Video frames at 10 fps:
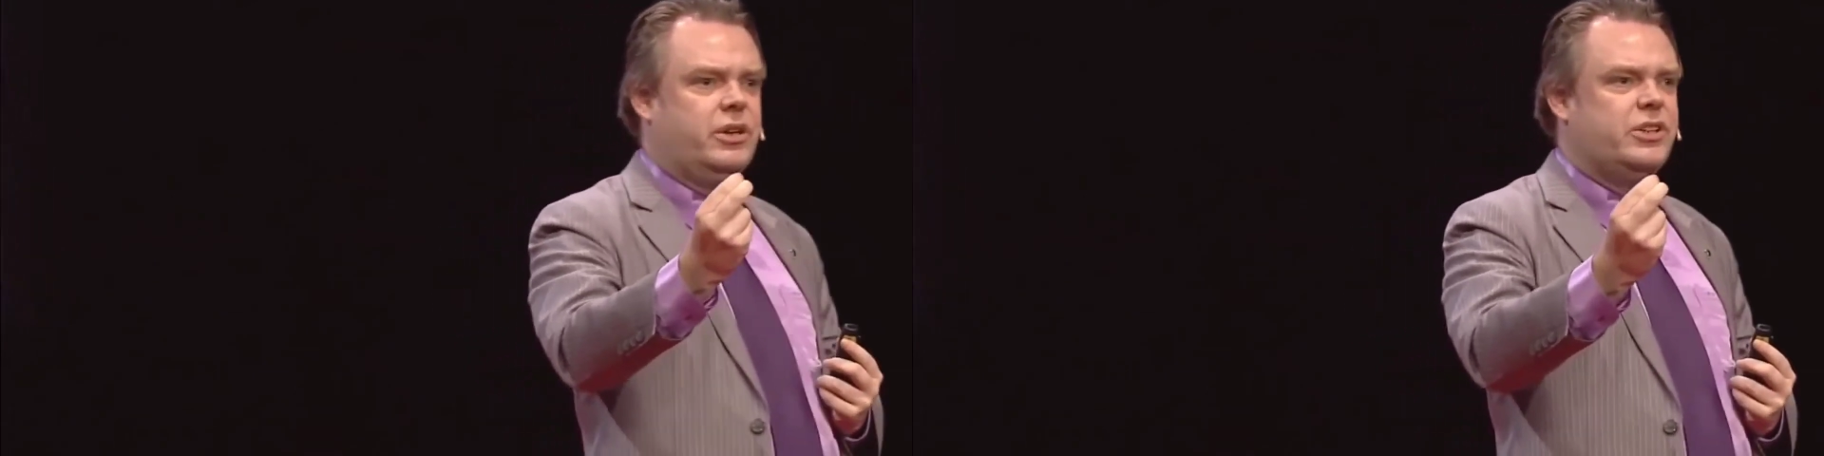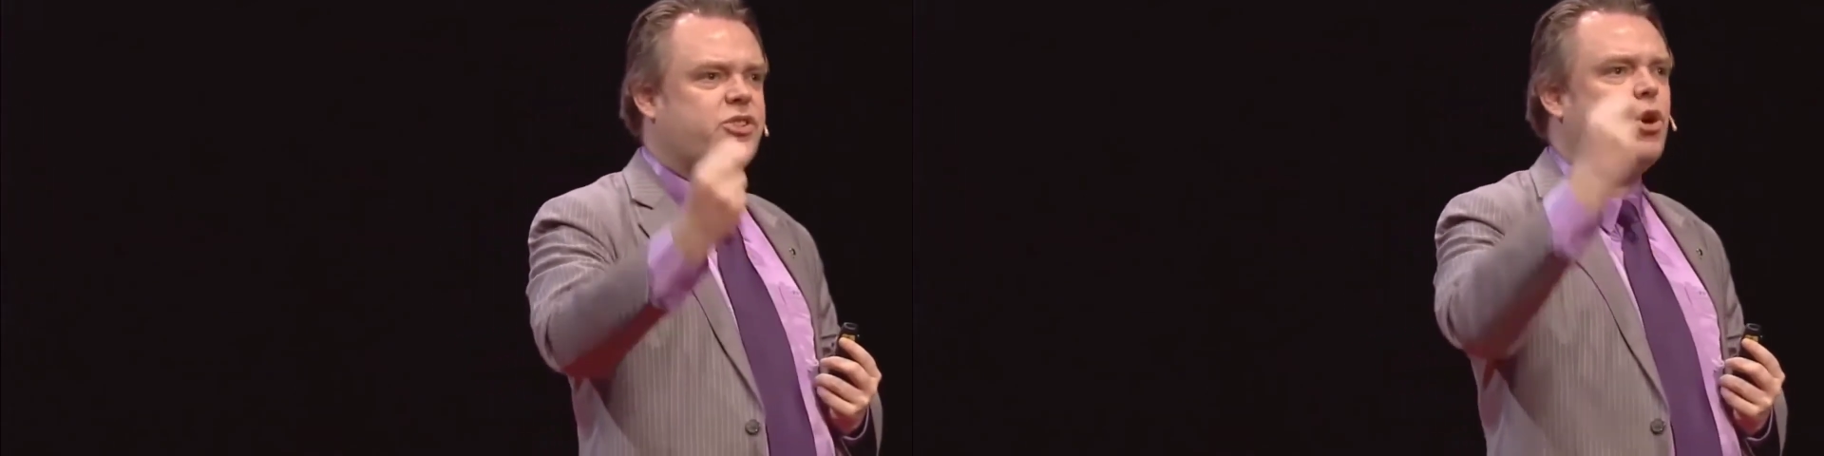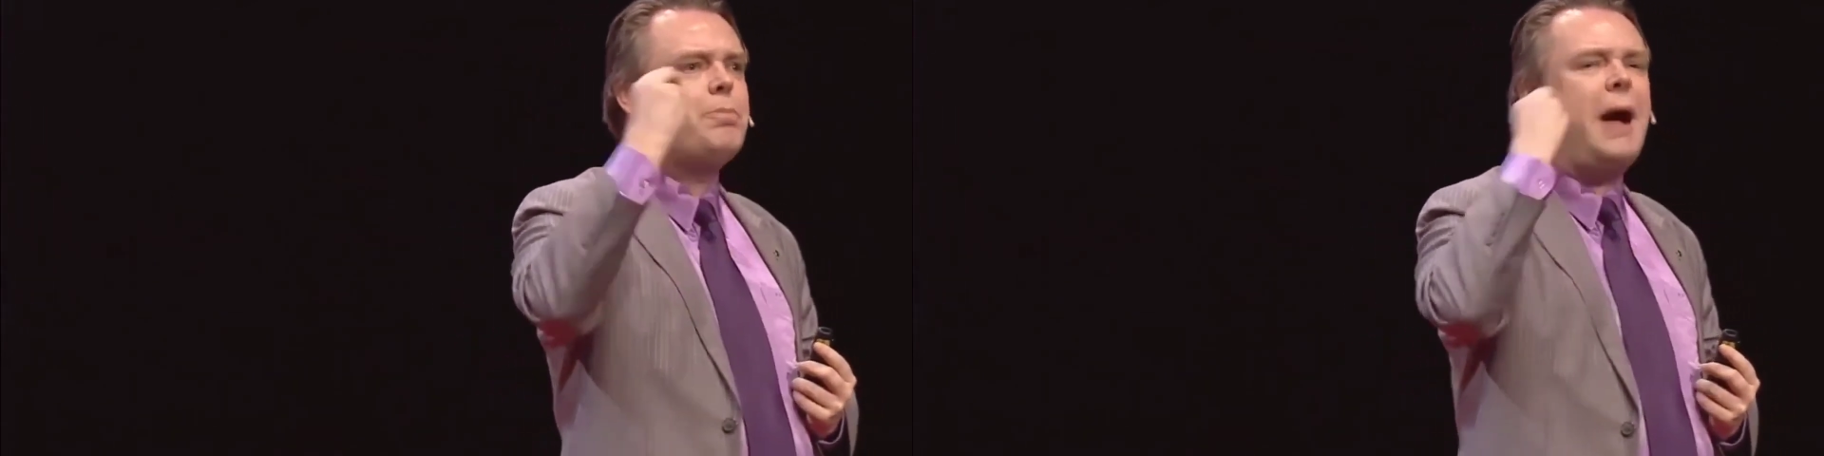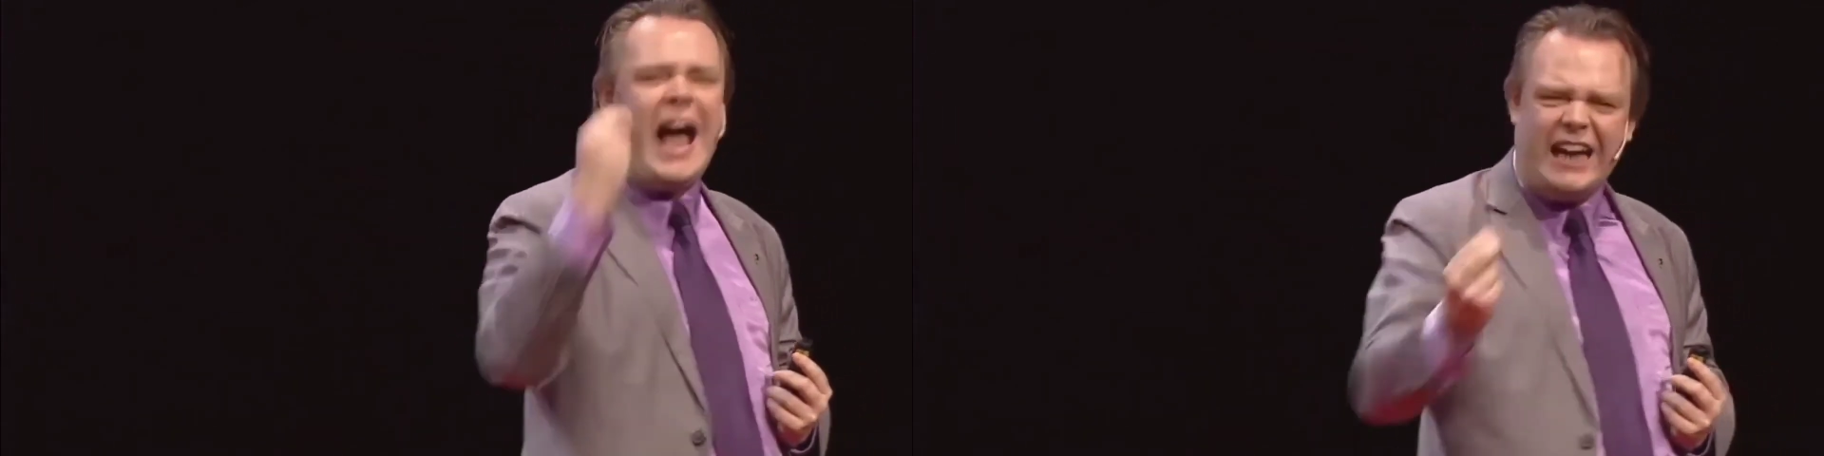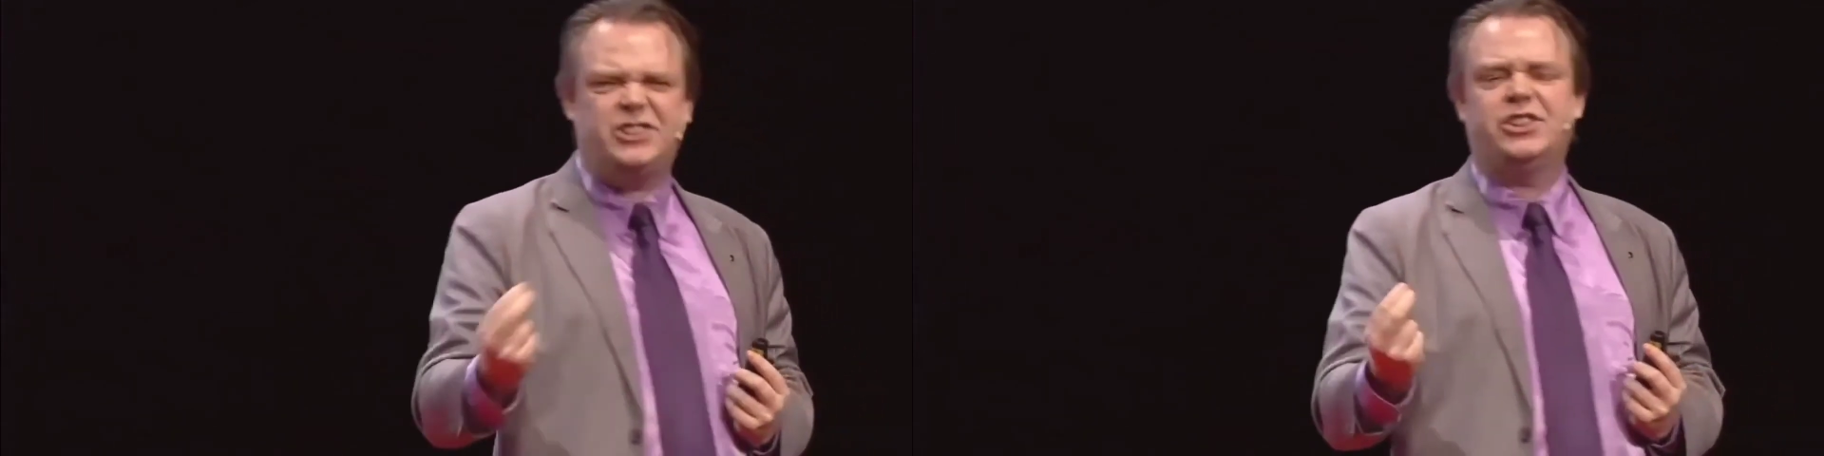so
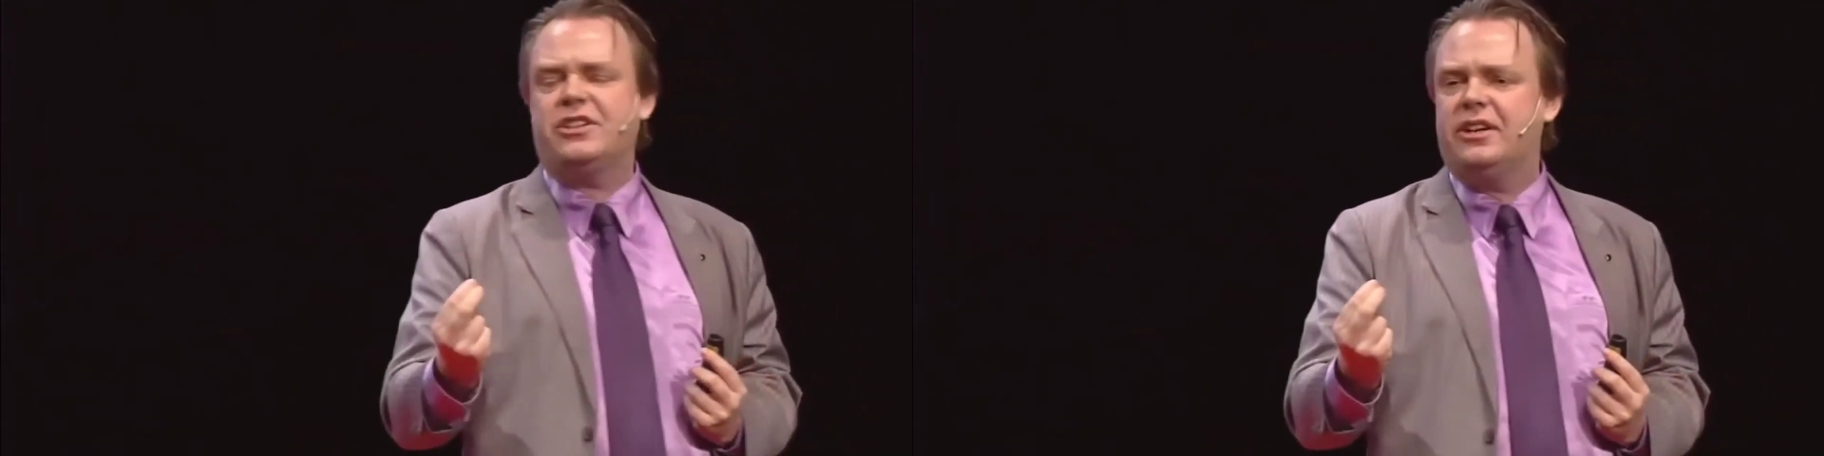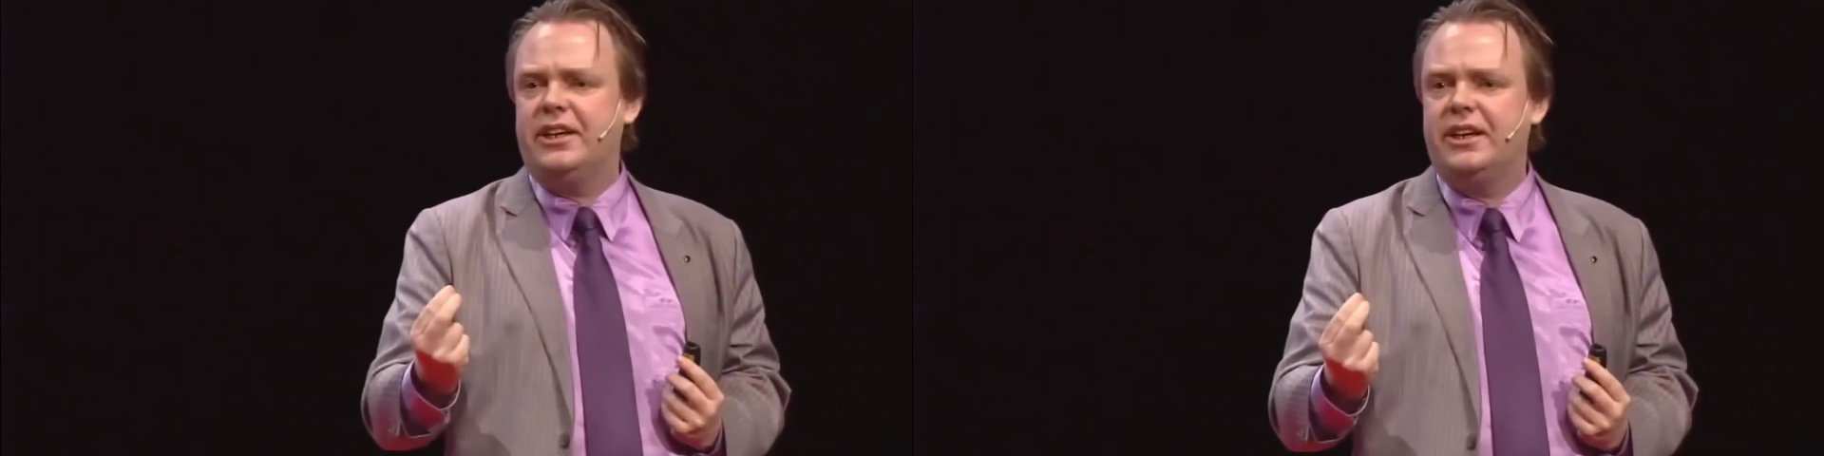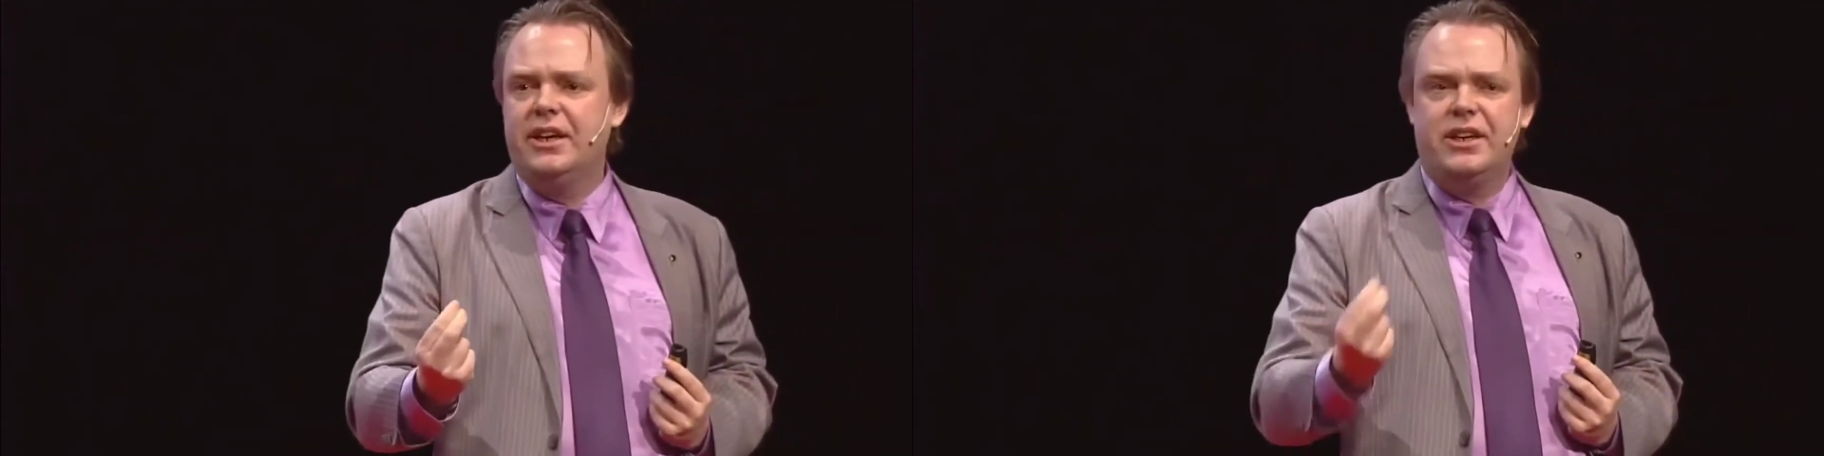passionately,